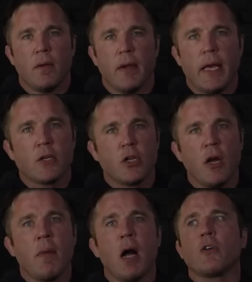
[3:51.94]

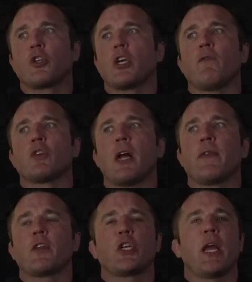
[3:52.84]
Islam Makhachev was
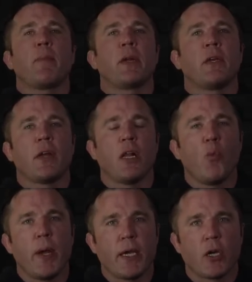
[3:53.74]
not the champion until a
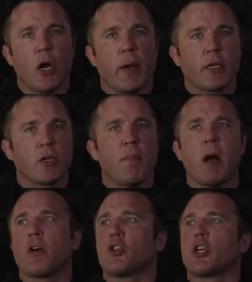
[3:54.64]
week ago. Islam
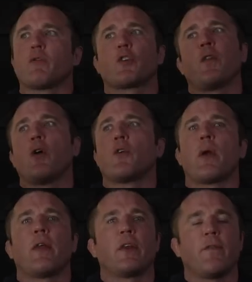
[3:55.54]
Makhachev was floating
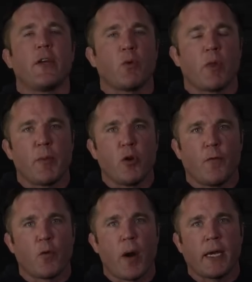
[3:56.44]
around the division with a
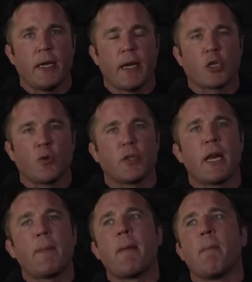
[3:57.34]
beautiful ranking next to his
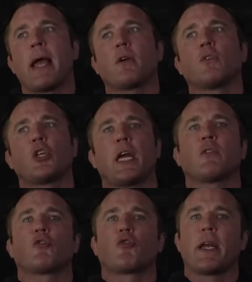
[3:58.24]
name, and Michael
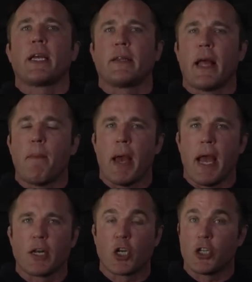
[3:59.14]
Chandler tried to get that
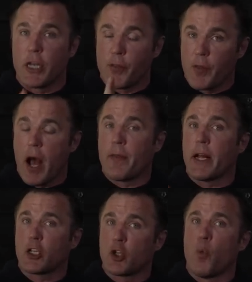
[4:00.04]
match because he thought
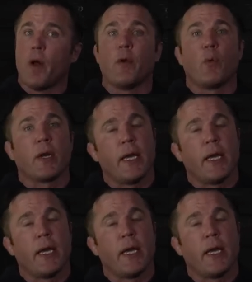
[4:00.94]
that's the one that would